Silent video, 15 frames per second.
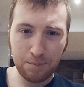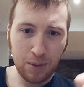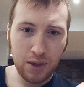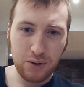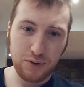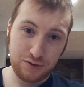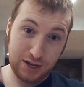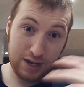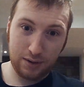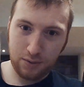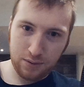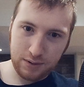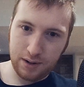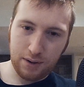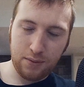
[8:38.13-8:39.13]
who's like,
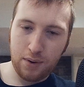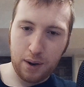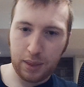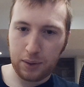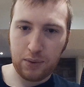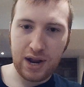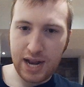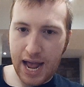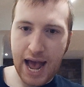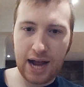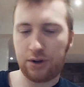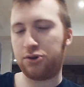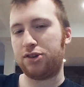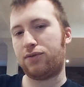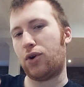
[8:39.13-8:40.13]
you know, one of the great
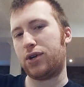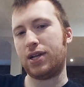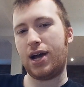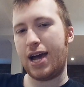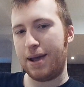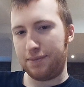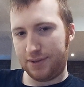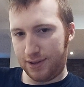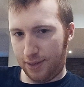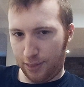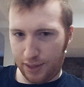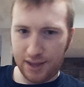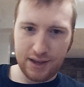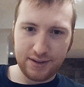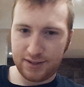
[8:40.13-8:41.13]
actors of our time, to
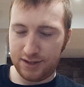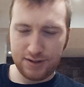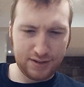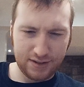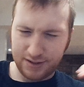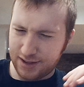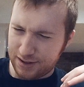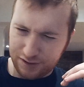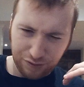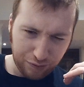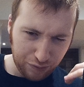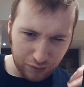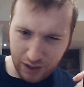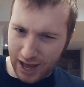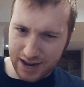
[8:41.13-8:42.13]
this. He's just as
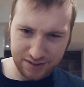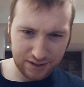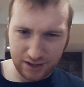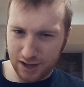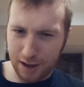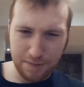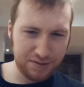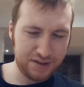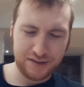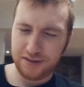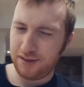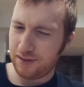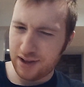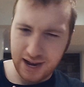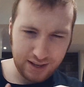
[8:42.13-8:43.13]
flat as it comes. His
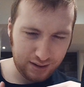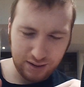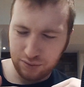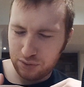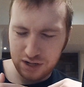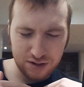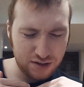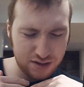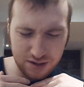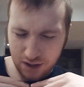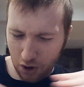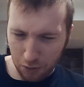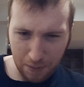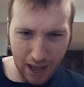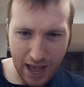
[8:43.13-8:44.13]
line delivery is so
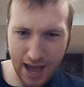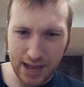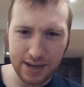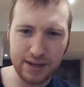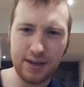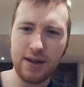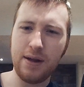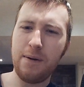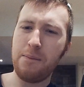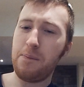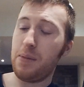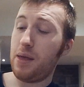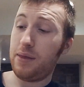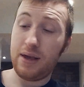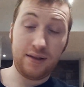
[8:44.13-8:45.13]
bad.
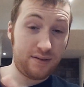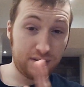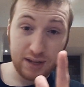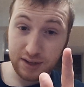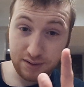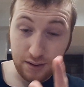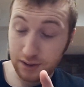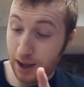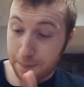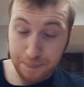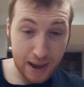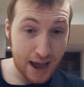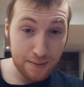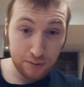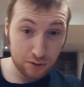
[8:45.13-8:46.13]
They, they still got
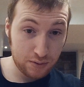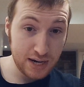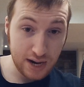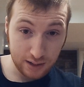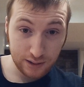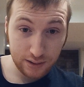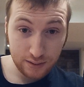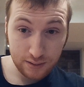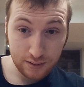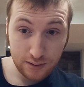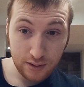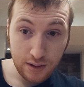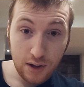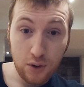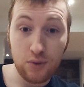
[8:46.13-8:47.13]
Pam Grier,
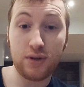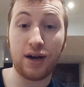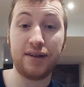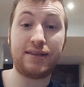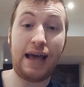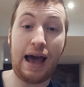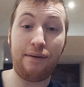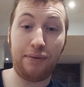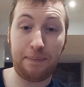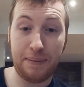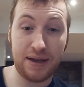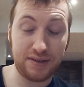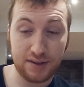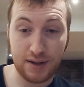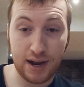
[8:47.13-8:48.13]
who does have the
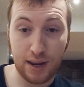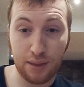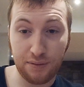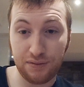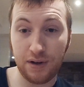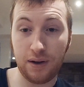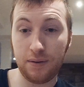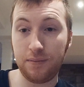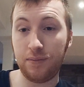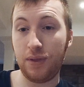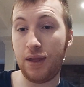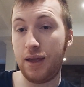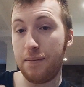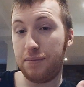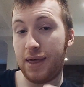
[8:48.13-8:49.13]
best line of the film.
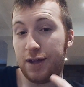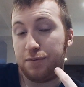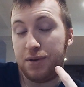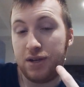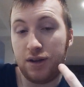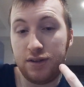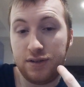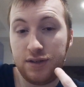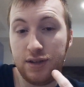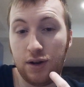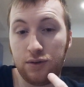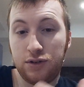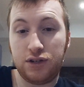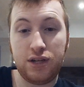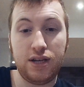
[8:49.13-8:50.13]
That's because, you know,
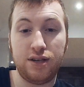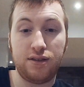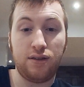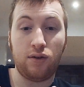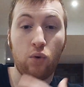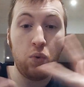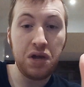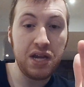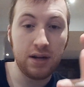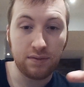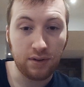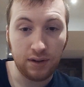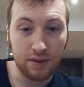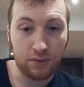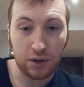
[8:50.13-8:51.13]
she is the queen of
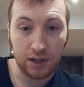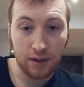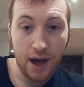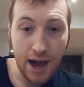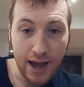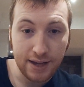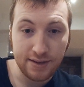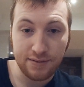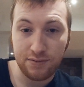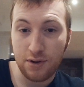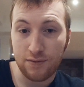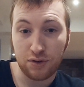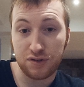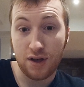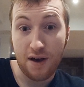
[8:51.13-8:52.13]
delivering lines. If you ever
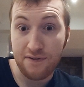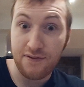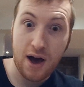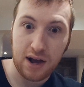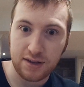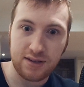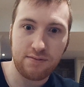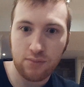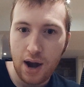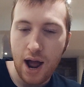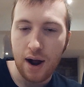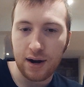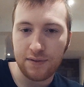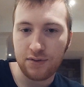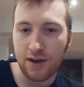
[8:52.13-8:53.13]
saw Foxy Brown,
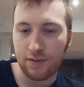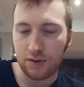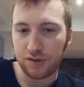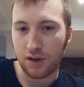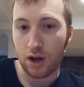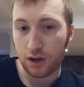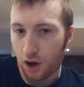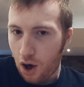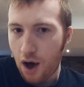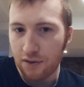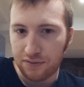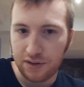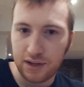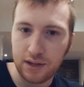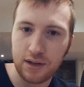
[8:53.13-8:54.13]
if you ever saw
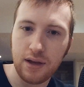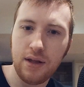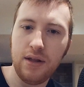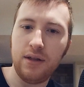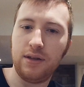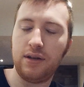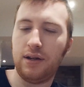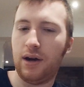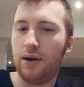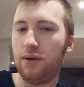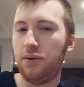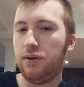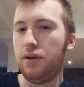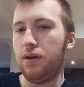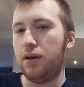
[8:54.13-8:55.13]
Coffee, you know.
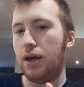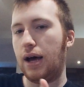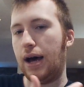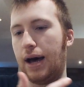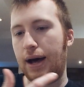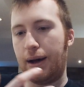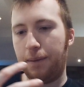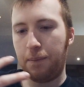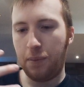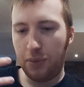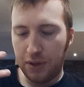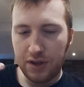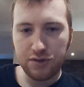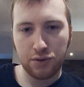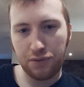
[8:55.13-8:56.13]
Uh,
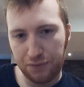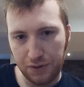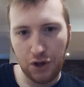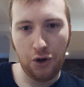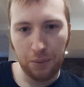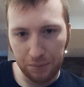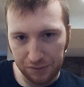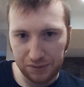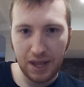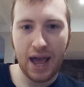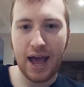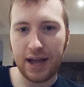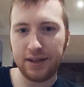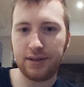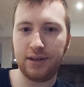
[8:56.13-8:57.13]
these are films
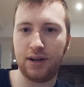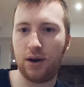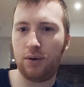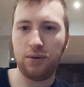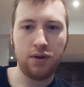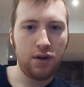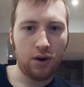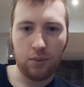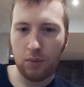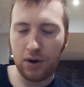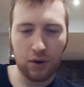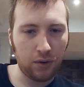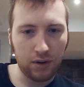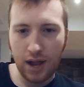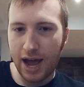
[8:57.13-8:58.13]
that, you know, when her
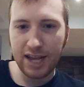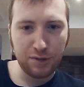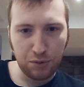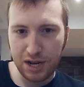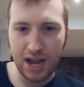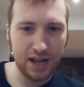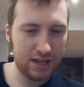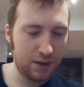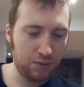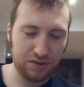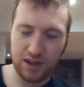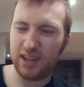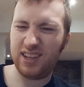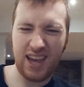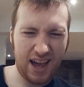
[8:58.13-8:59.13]
lines would hit, it was like,
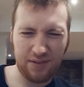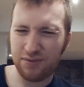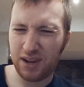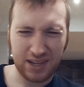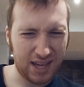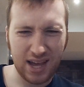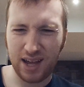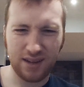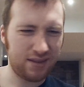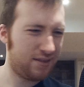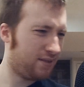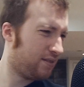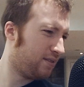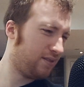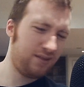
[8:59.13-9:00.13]
yeah, fuck yeah,
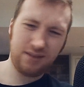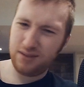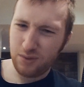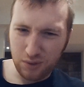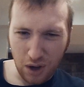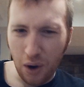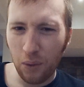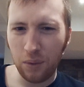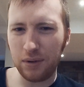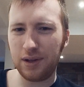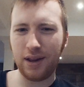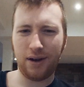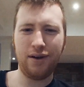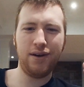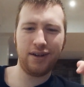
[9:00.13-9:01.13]
you go, you know,
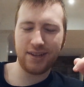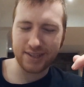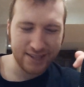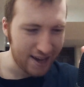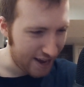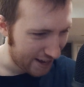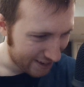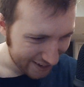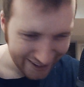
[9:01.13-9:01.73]
it's like,